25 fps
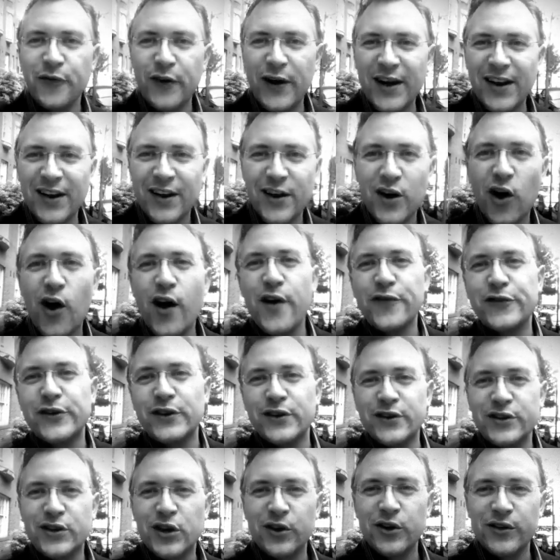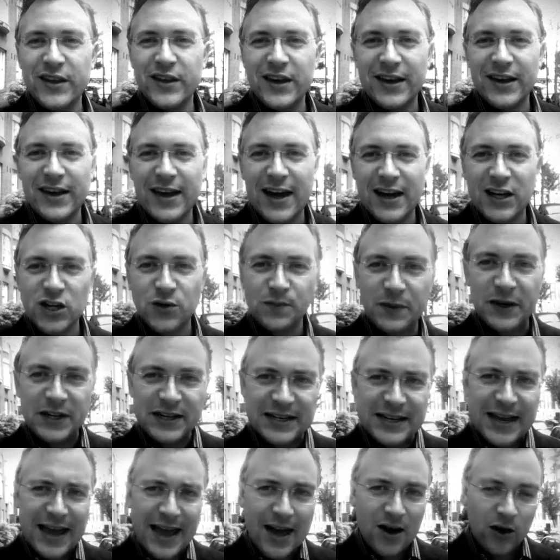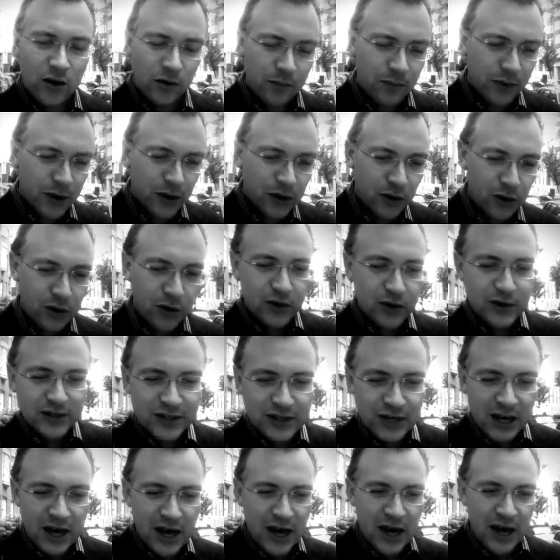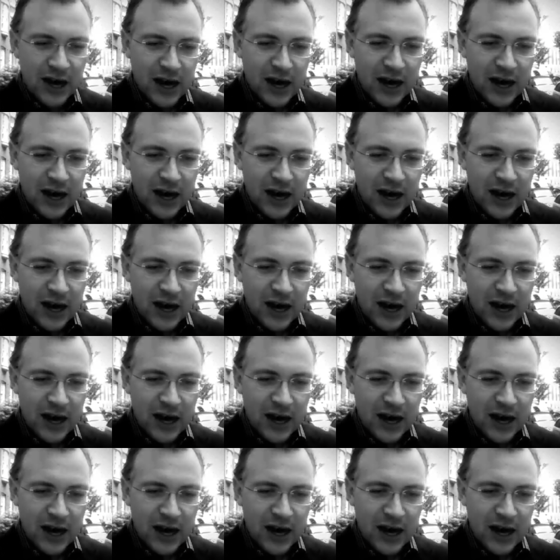frankly I often turn the engagement down, because